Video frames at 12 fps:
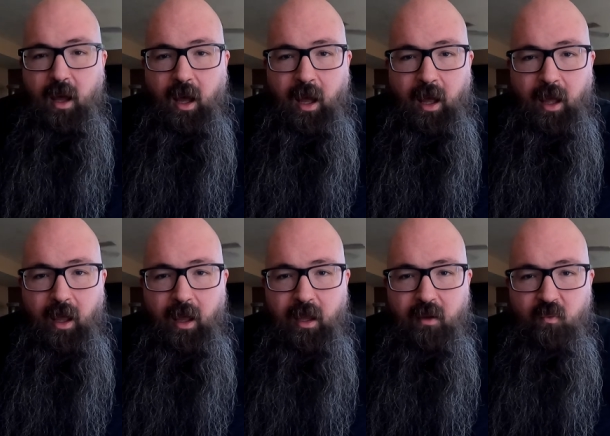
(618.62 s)

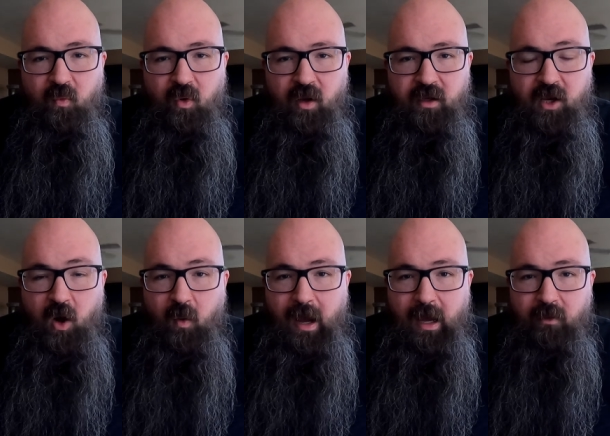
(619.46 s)
I would
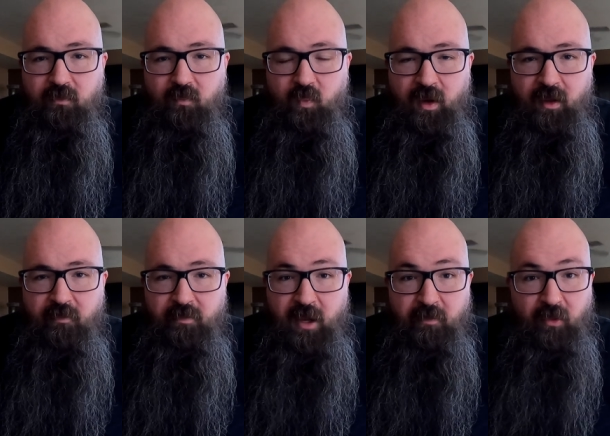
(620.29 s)
go out
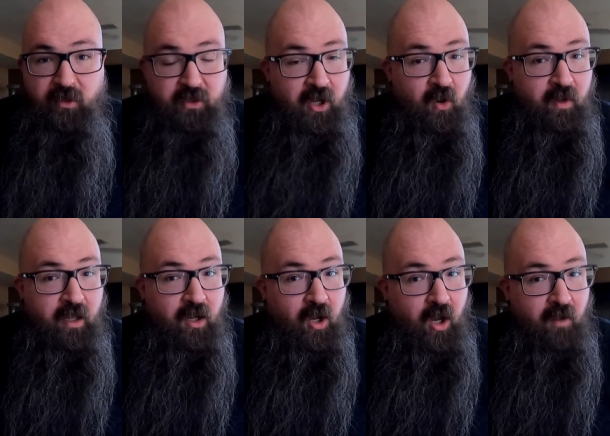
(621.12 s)
with people to go
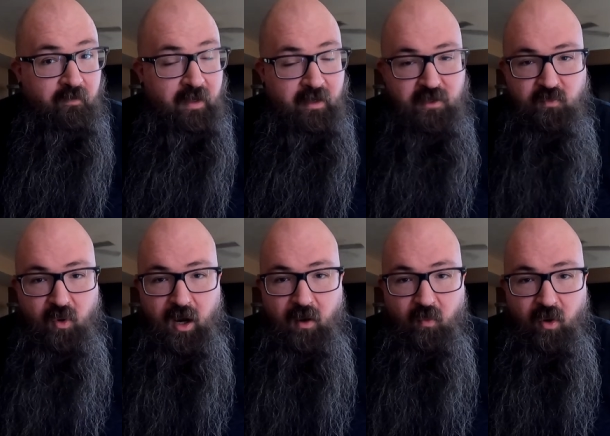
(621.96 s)
get coffee because
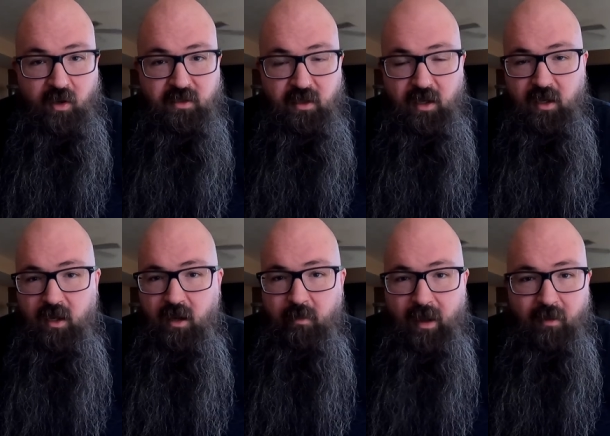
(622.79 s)
where I worked,
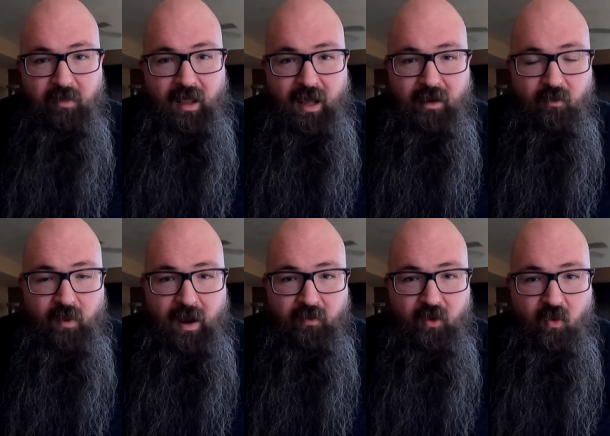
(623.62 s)
about a block
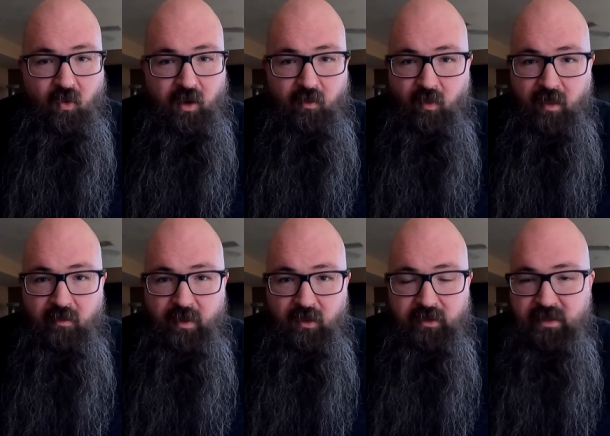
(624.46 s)
around the corner in one of the
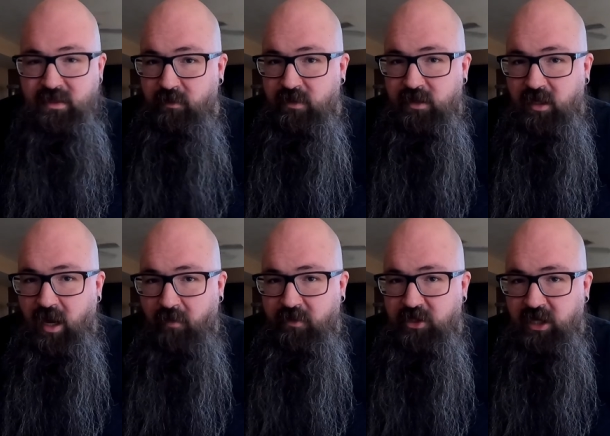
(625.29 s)
buildings, there was a
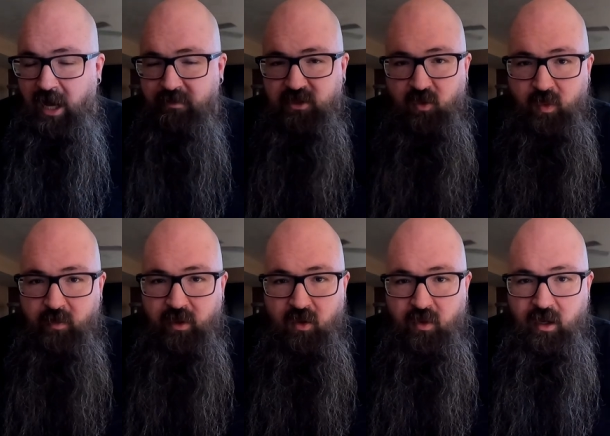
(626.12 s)
coffee shop. So we
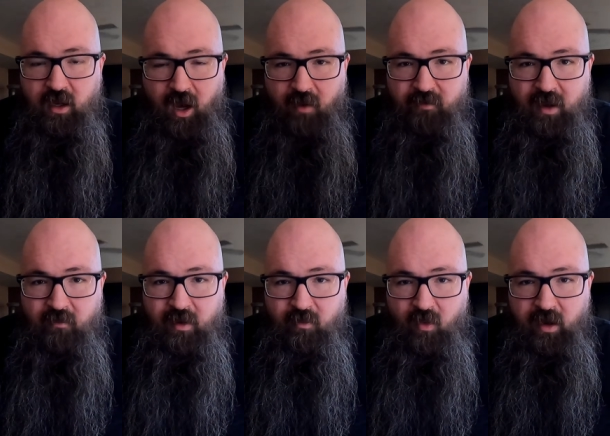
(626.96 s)
would go get coffee
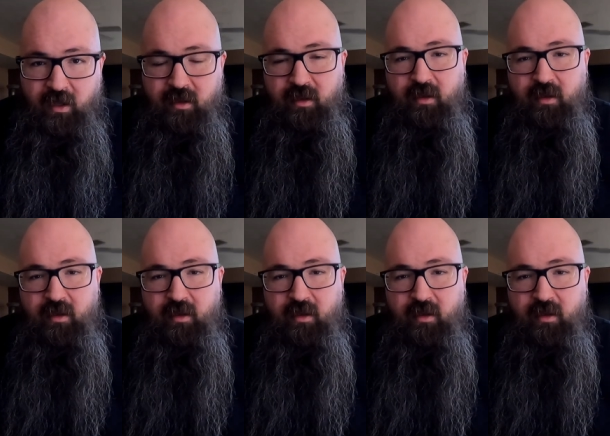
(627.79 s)
every morning